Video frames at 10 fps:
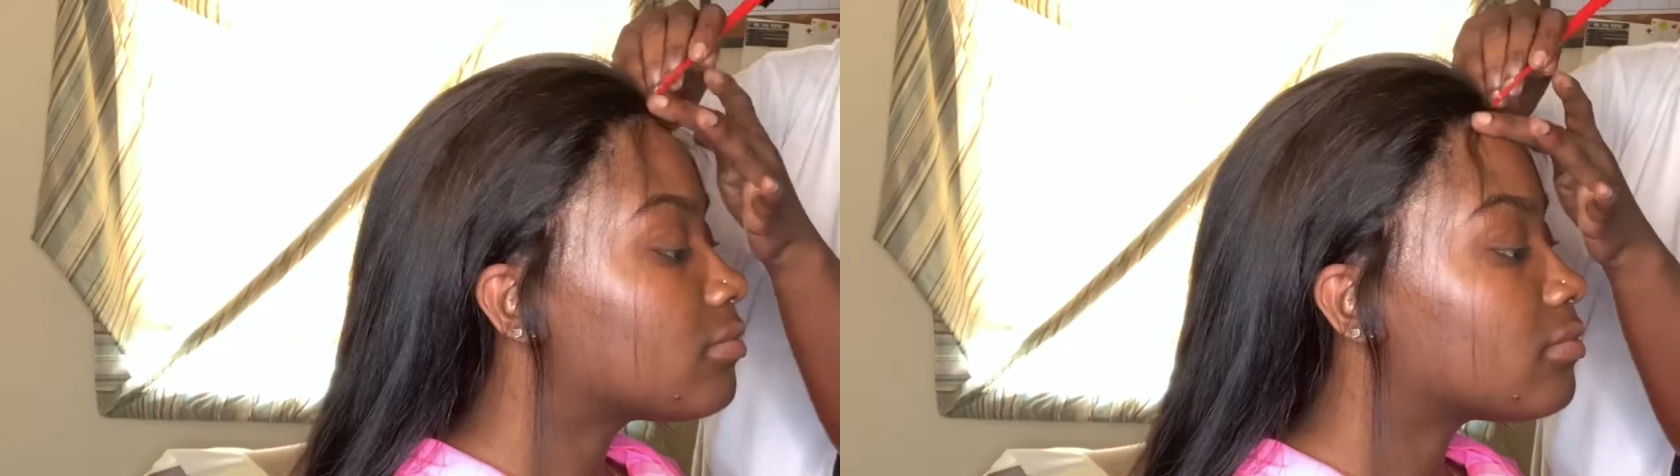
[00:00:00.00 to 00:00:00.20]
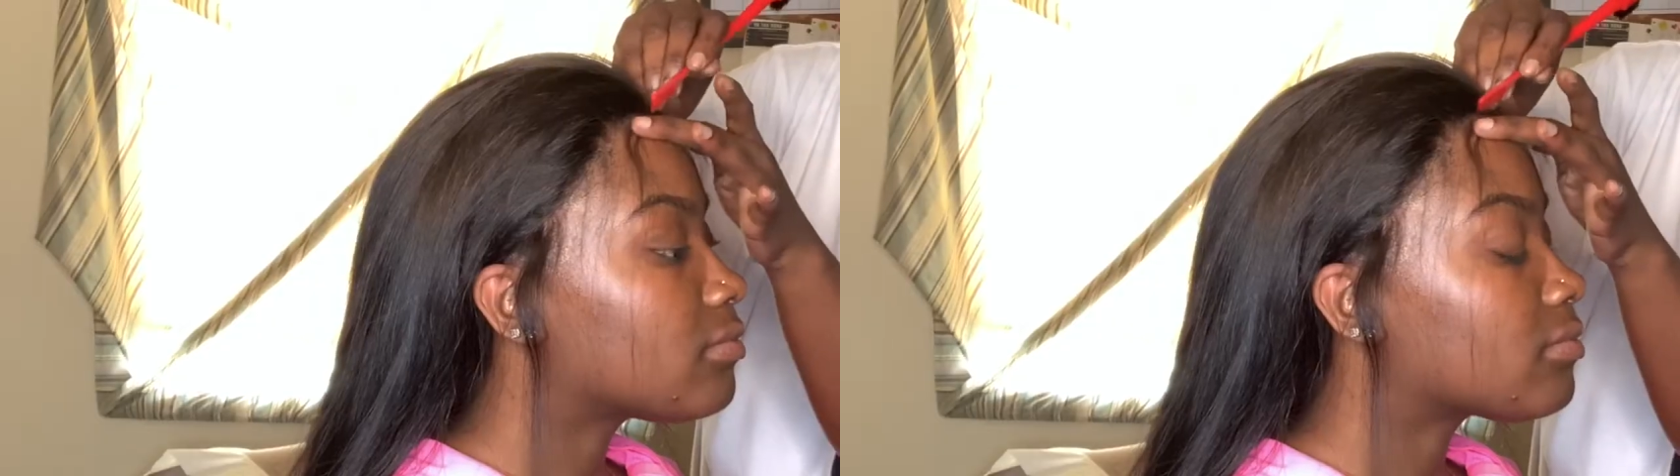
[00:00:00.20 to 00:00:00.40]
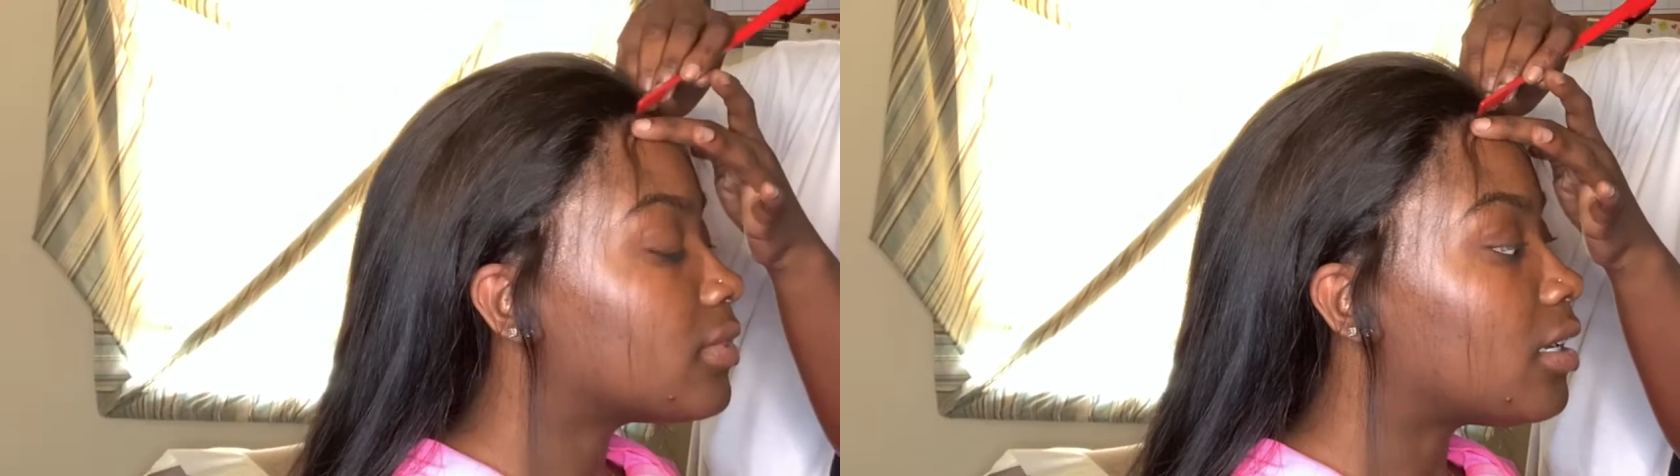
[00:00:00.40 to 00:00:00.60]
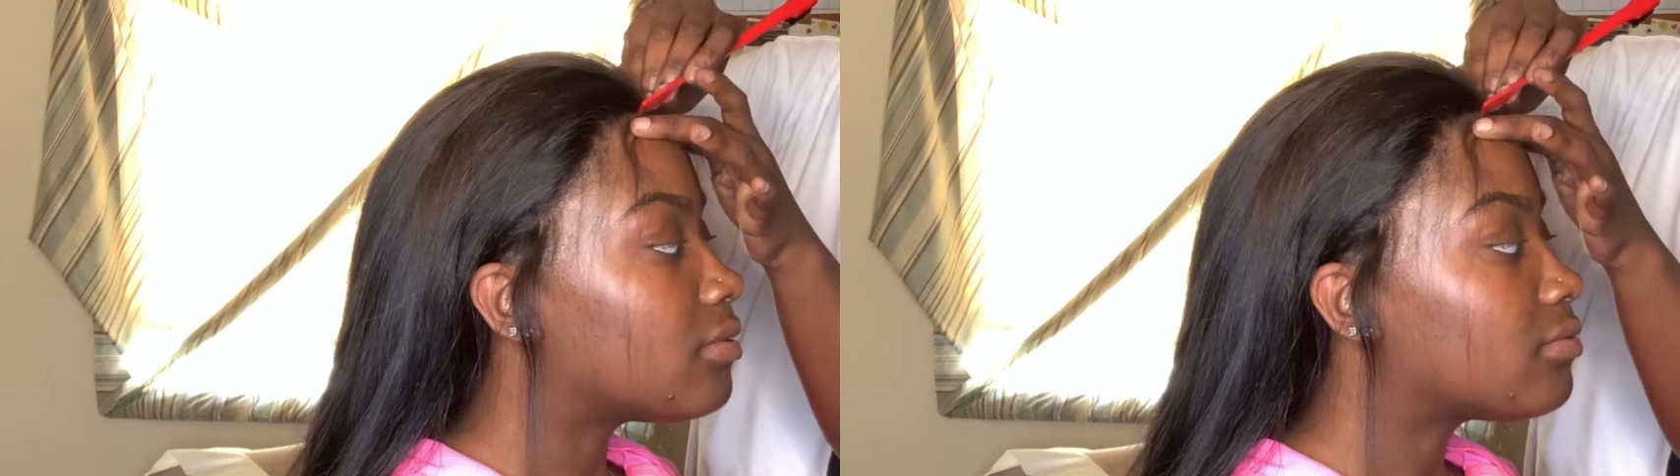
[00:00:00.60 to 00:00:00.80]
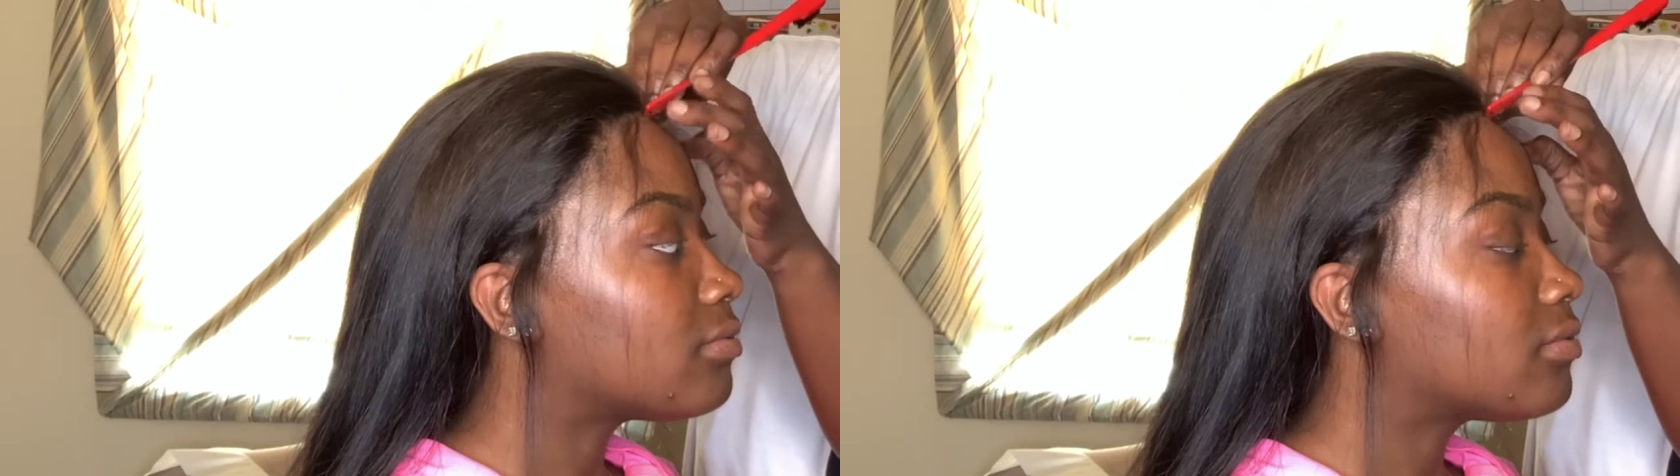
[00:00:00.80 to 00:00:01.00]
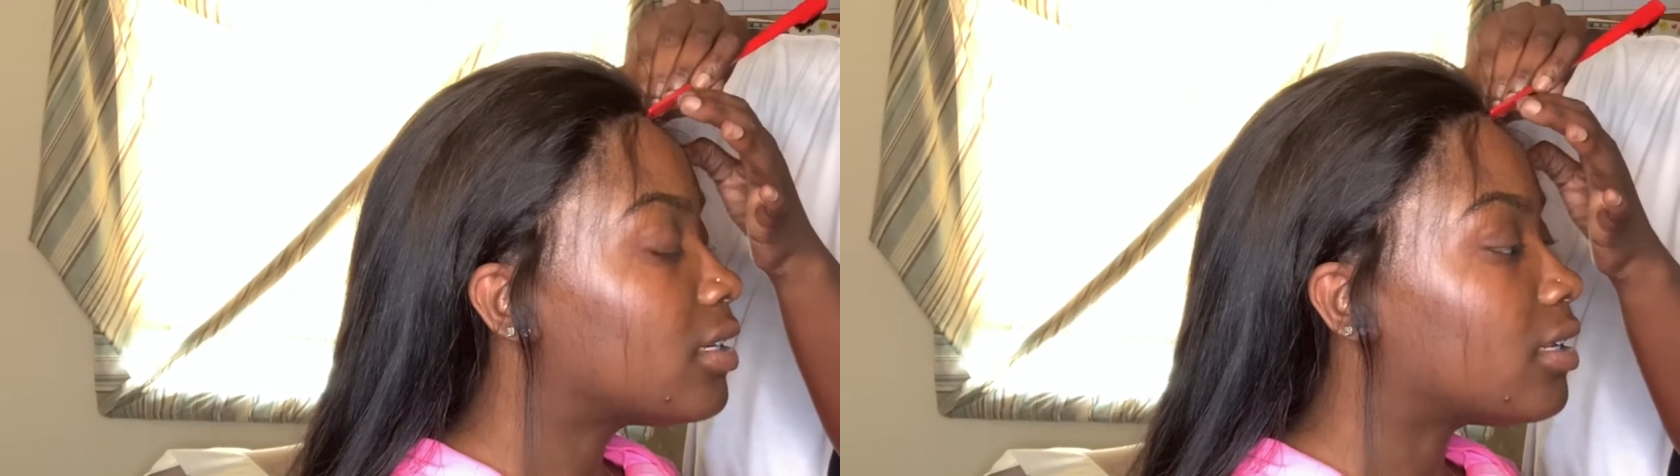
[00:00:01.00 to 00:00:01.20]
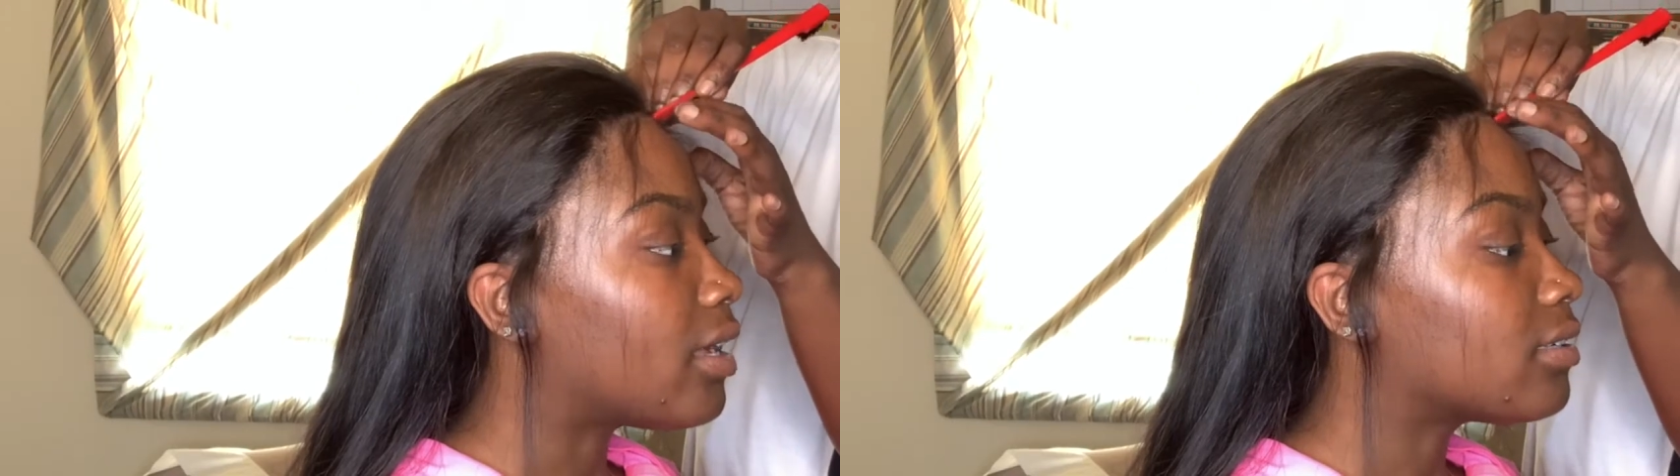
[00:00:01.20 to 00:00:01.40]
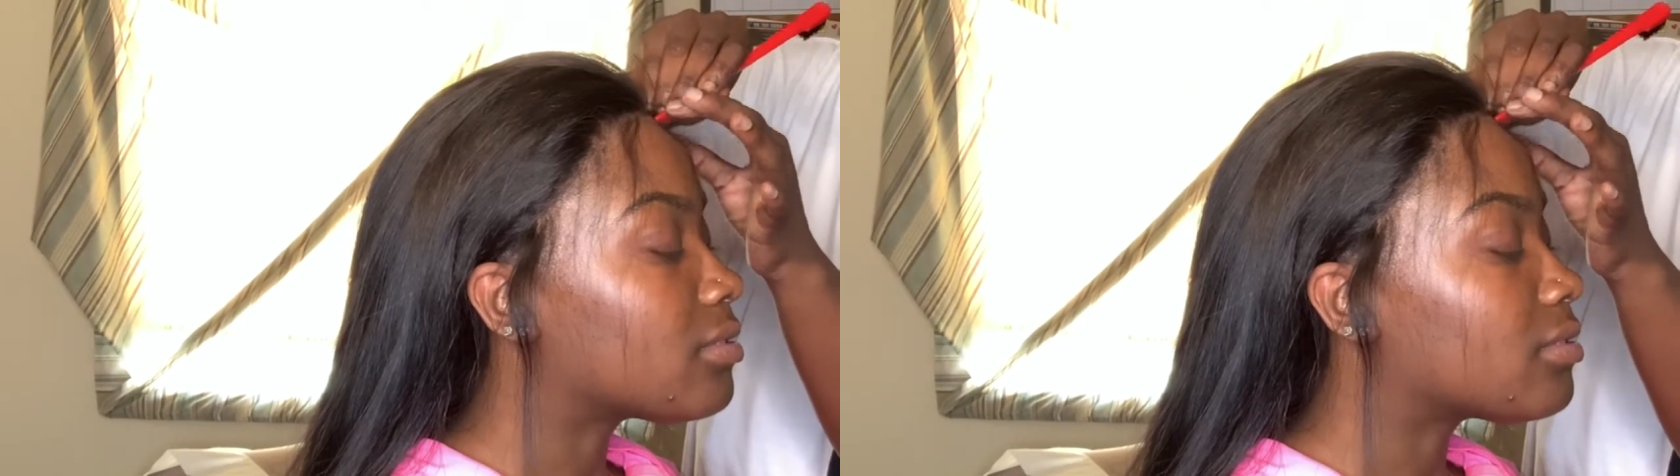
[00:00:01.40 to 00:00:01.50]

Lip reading: laying it down in the first place.